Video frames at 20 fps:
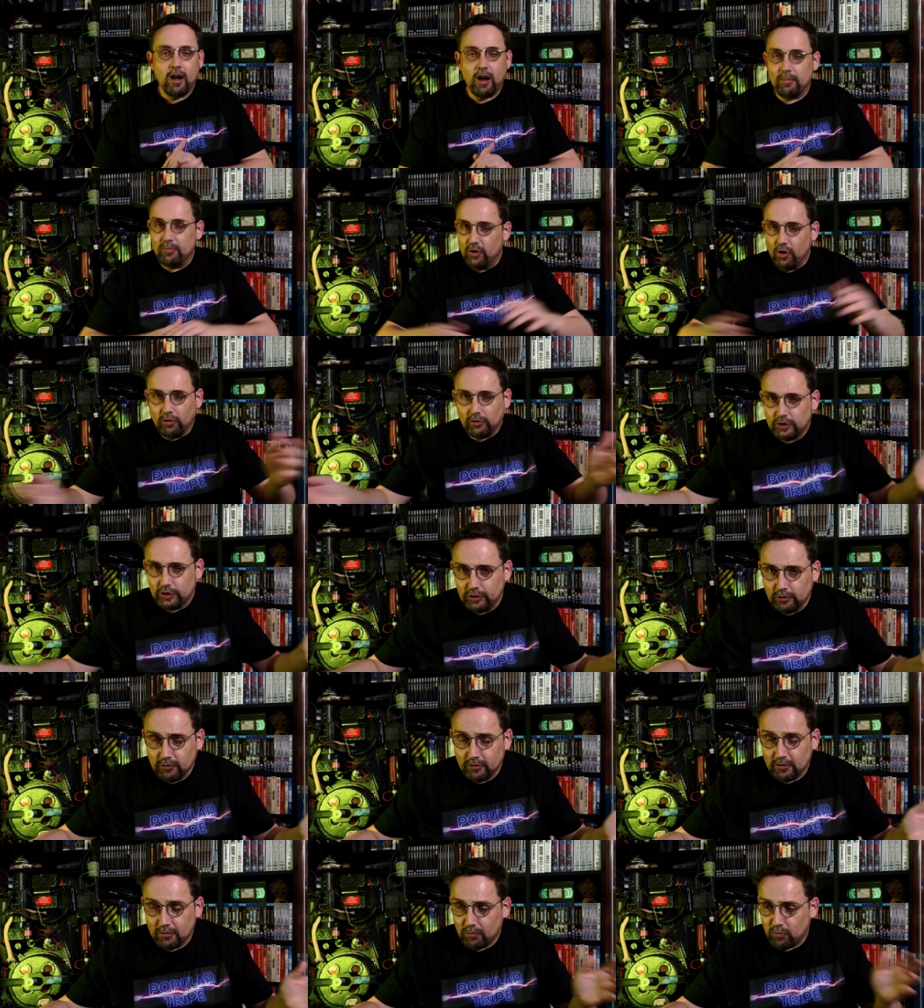I'm not
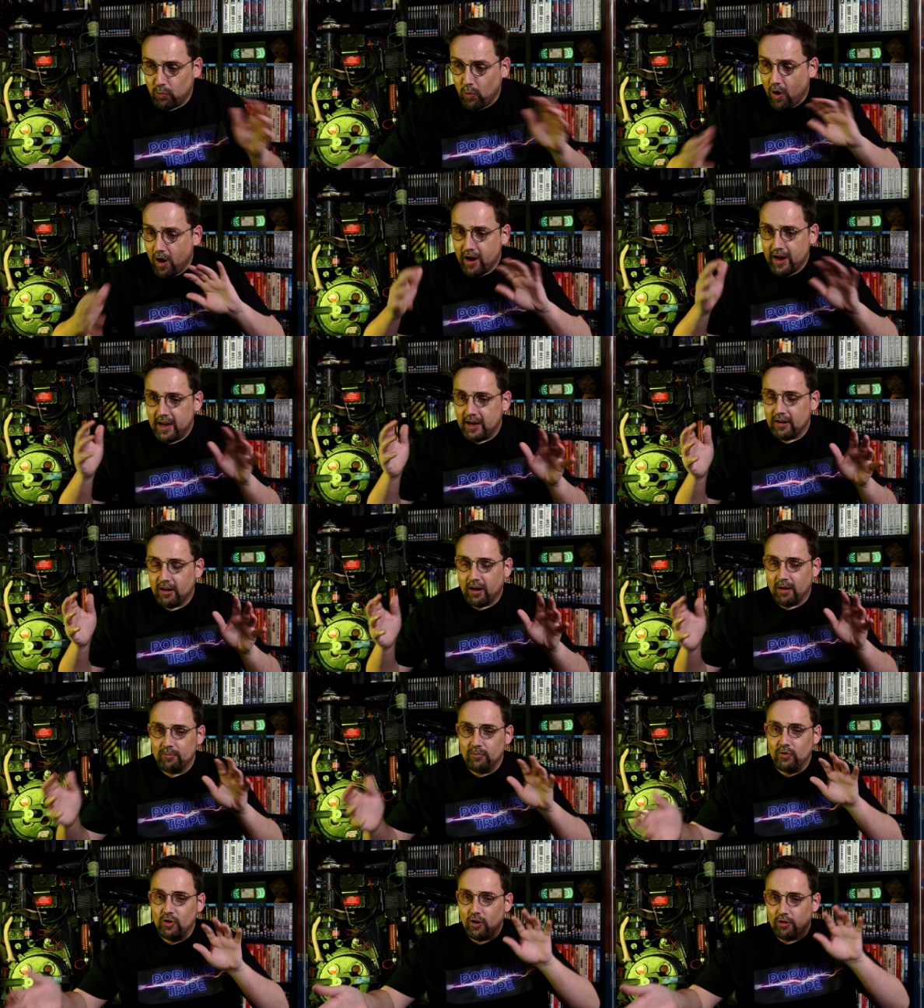sure why
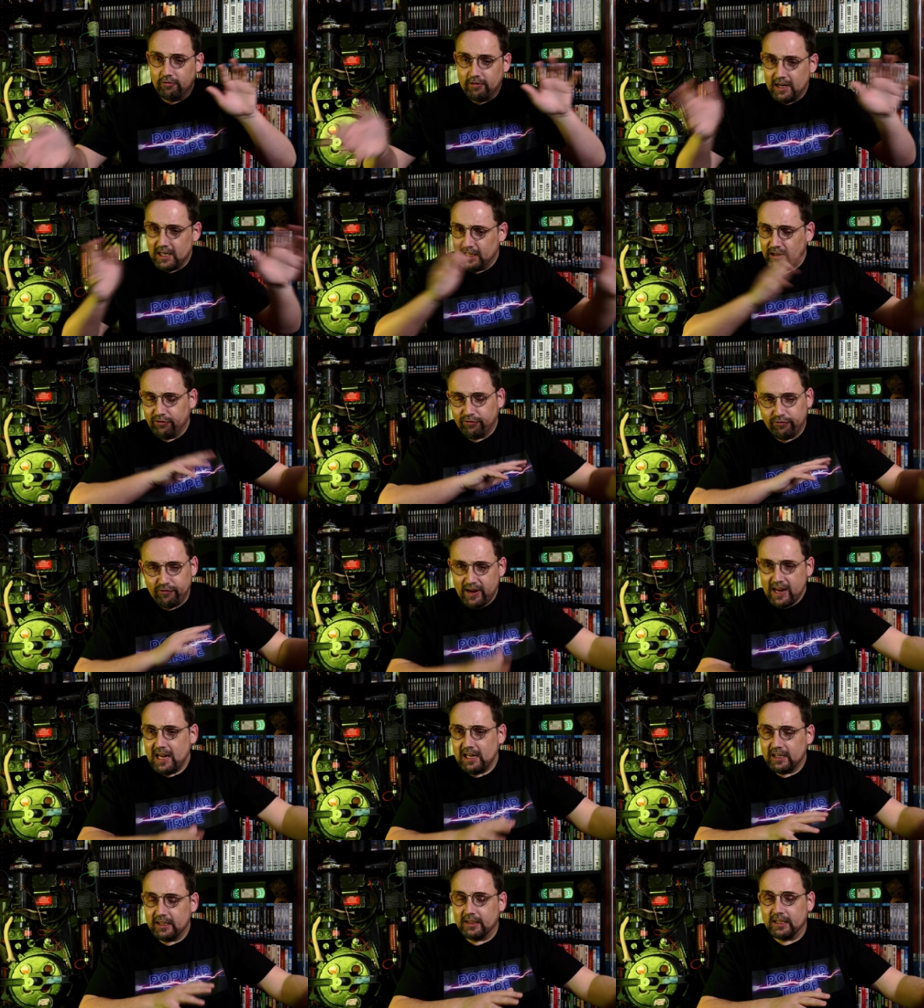I'm not really
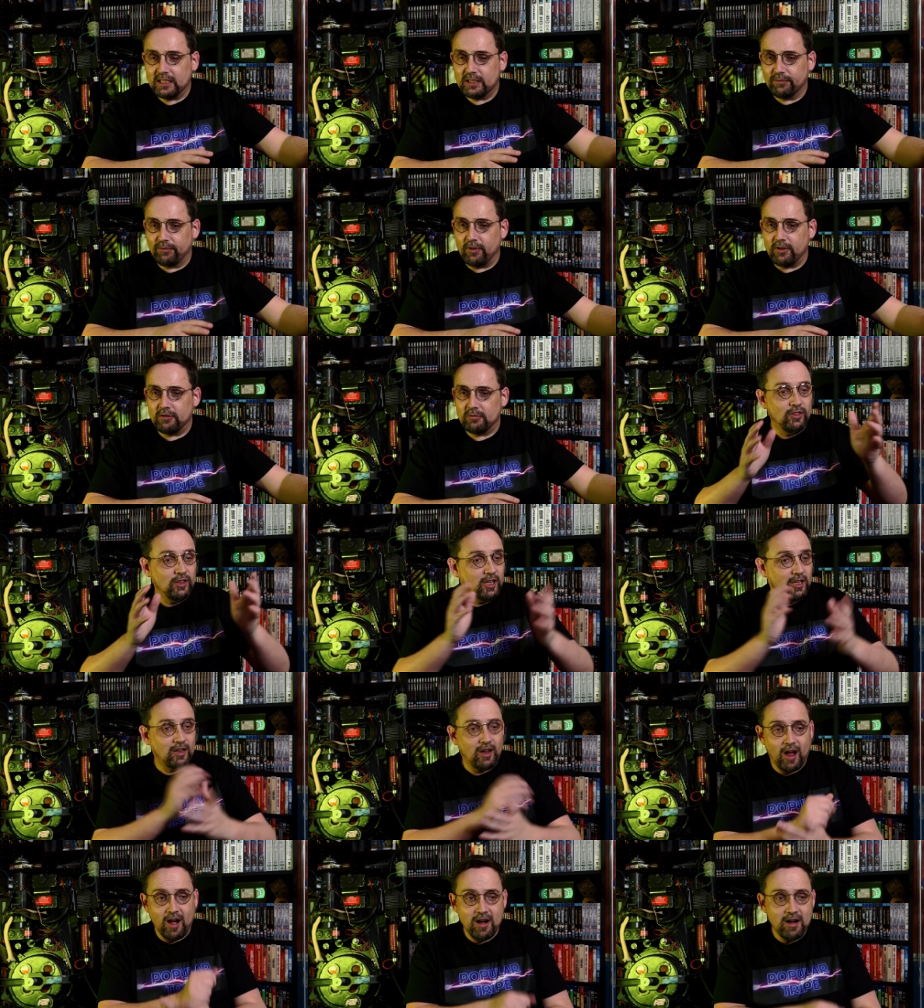feeling this film. The
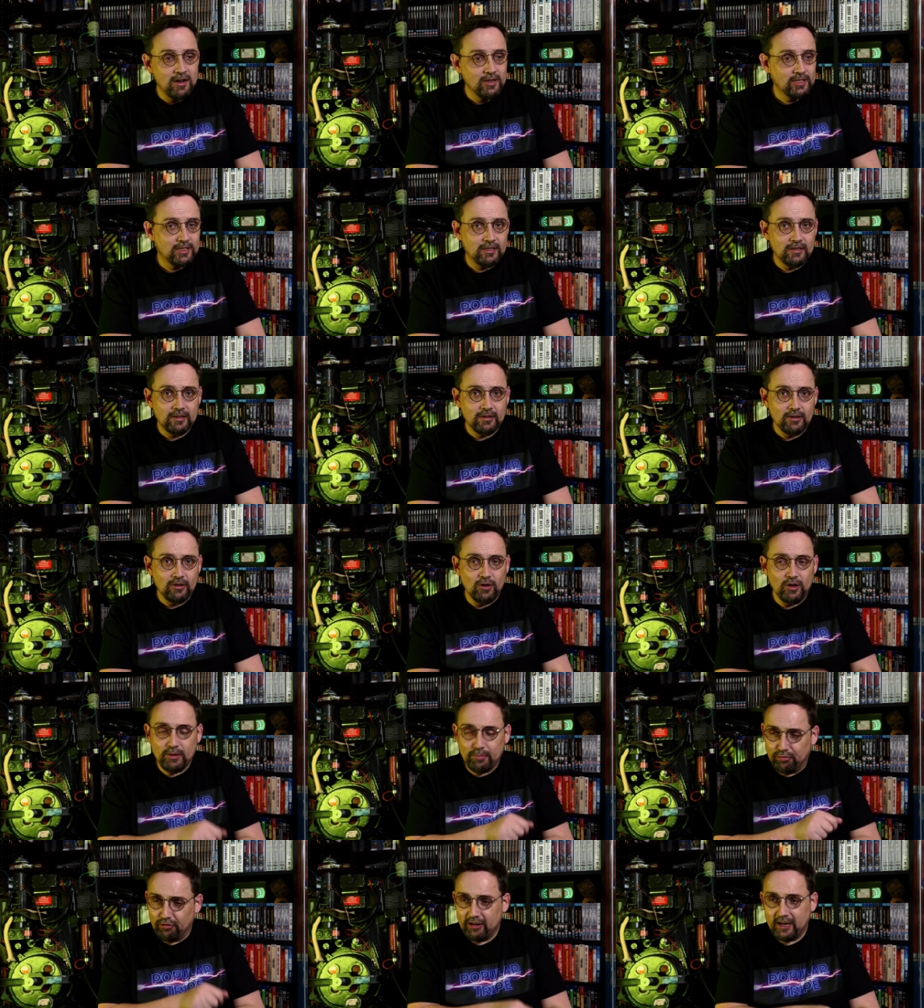cast
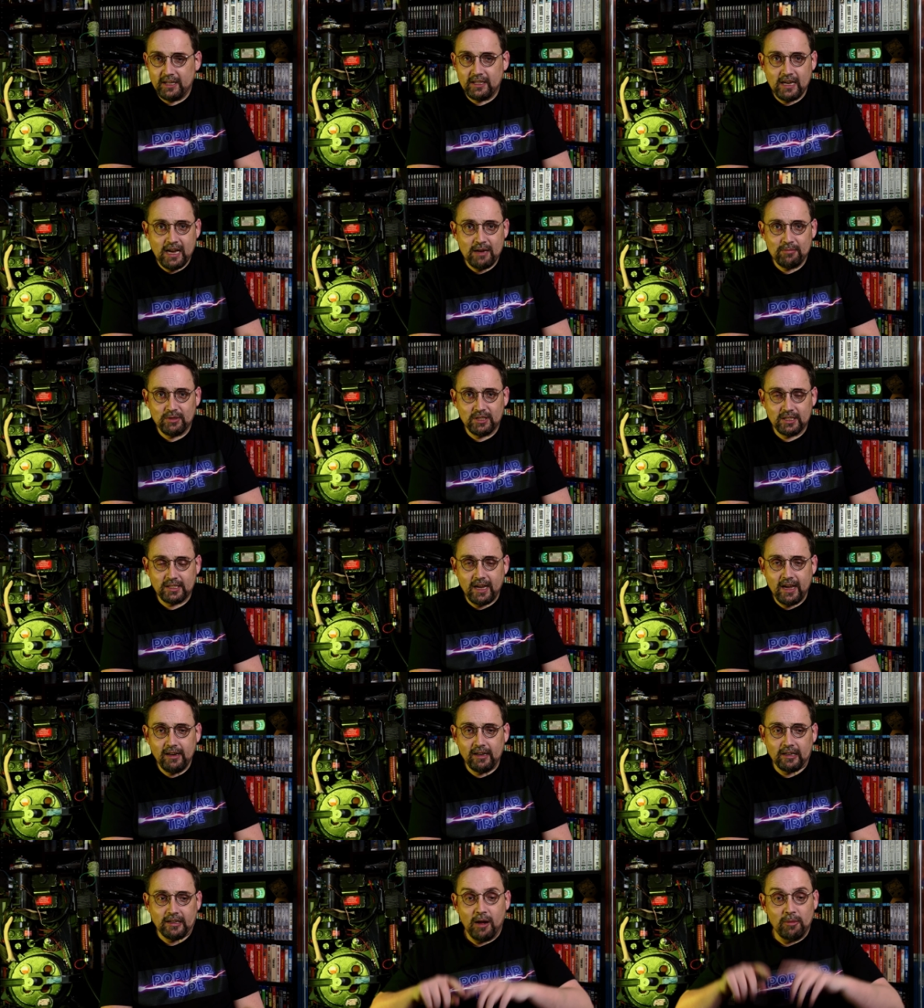looked pretty damn
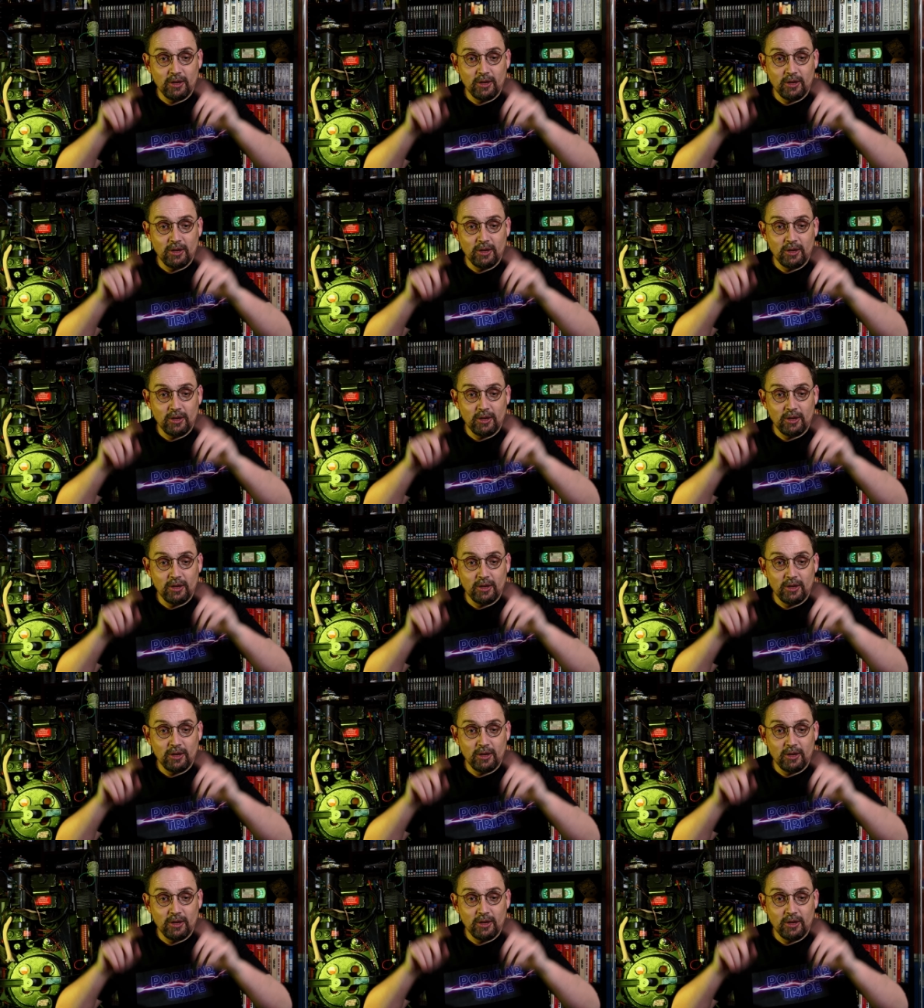stellar.